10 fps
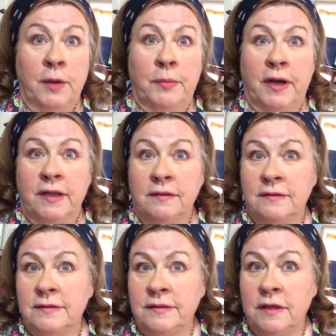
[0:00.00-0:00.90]
But
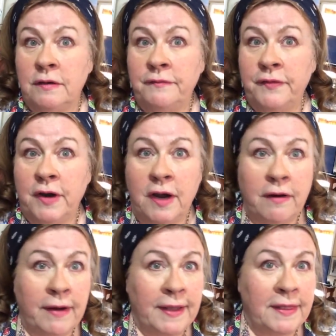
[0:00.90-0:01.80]
so
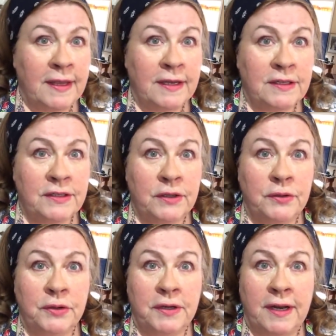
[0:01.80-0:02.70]
far I think it's so
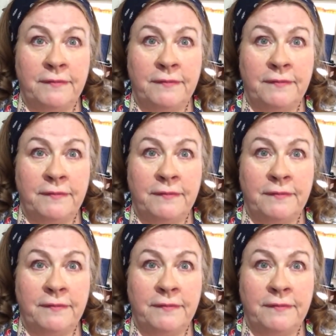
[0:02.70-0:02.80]
good.